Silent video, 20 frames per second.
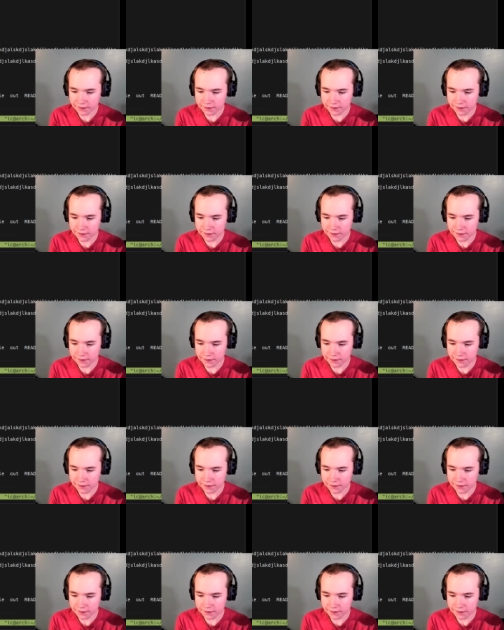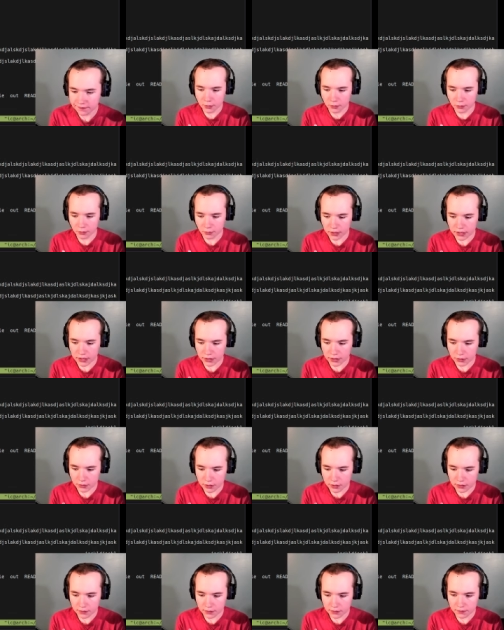Okay. Reload.
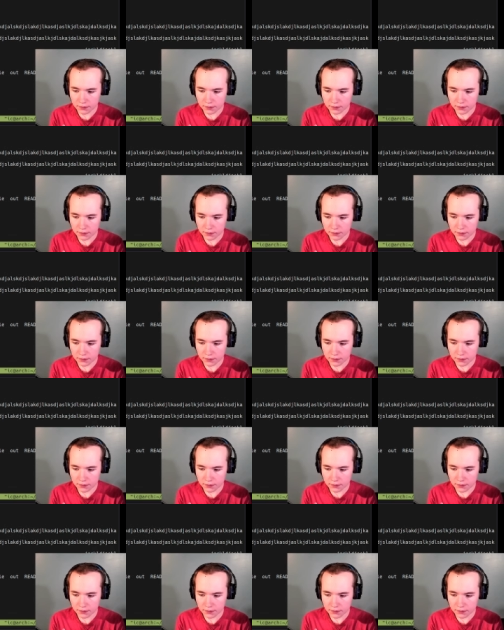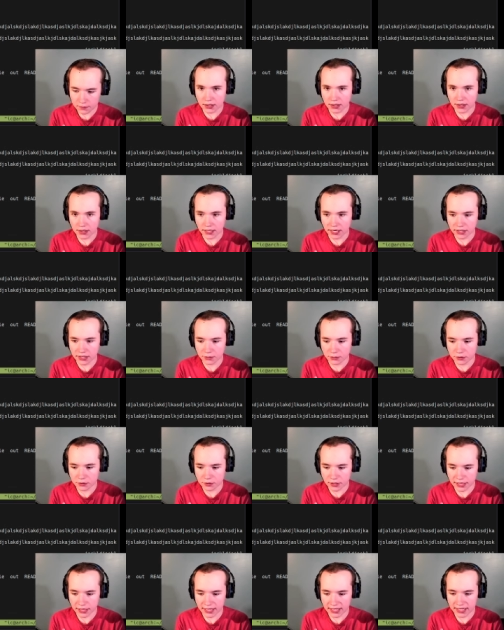And yes, we'll try
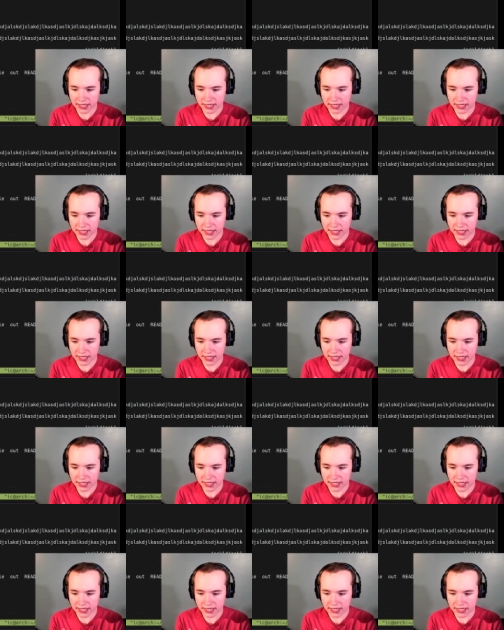that again.